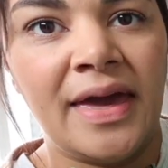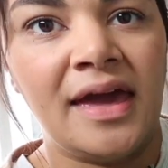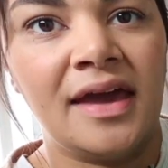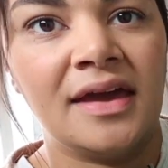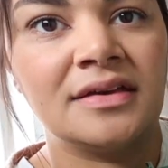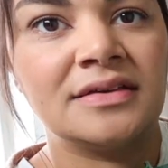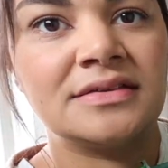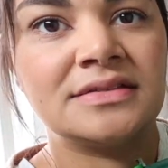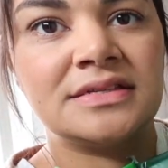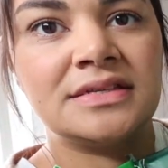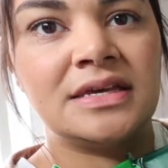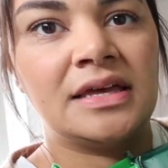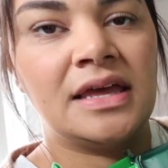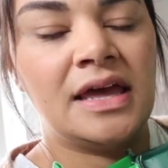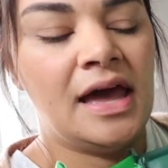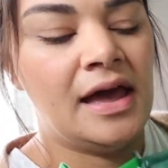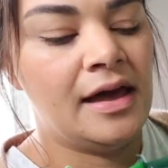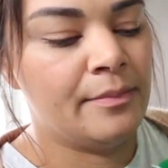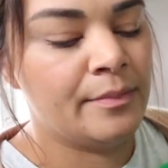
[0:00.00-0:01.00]
bags,
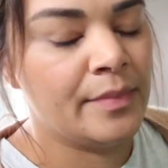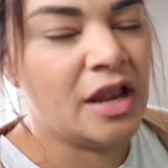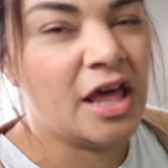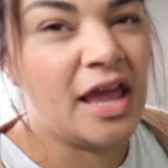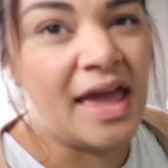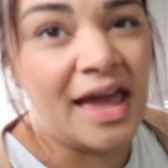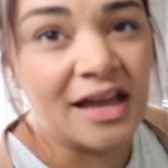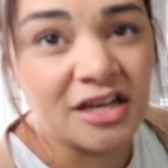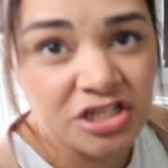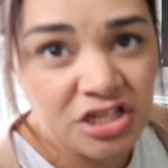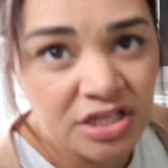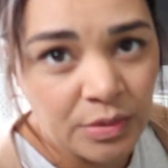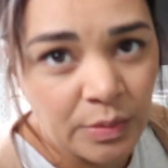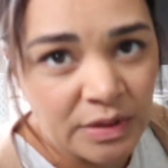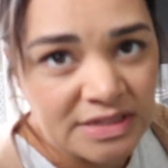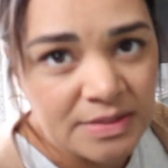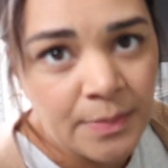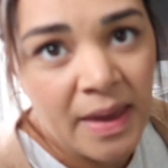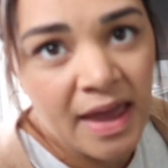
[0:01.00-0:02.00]
but I actually
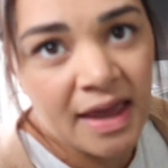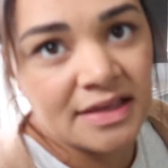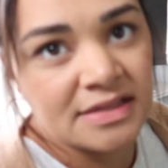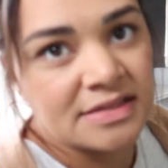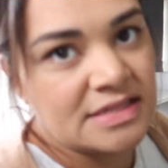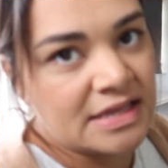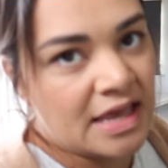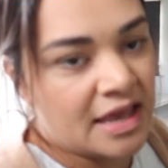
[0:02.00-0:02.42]
went to Pack and